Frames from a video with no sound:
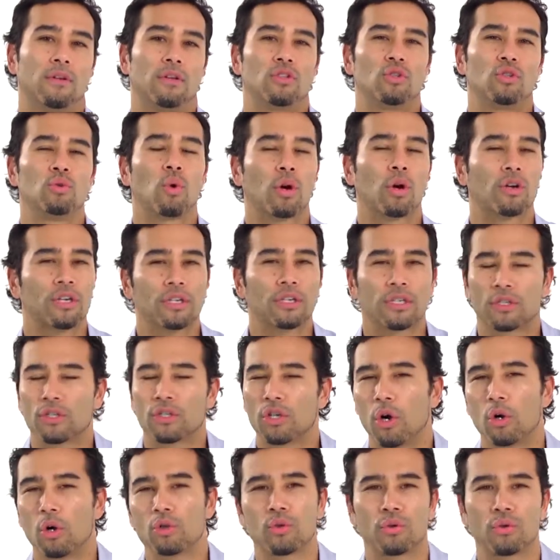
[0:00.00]
You are going to
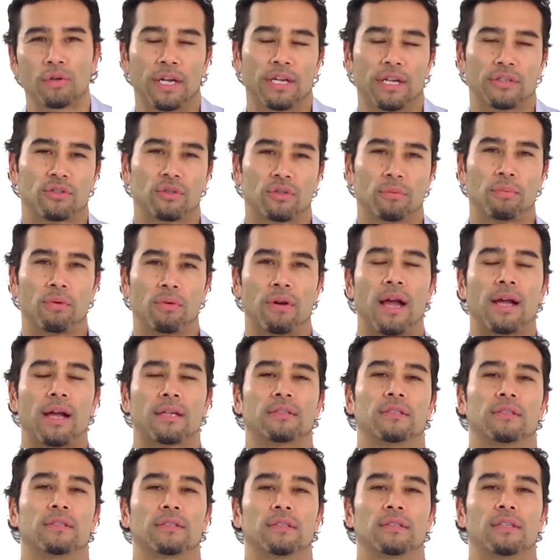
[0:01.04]
go to an extra
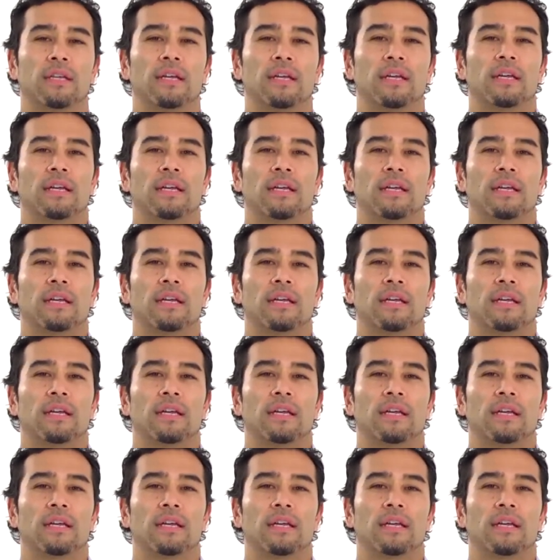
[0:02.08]
practice.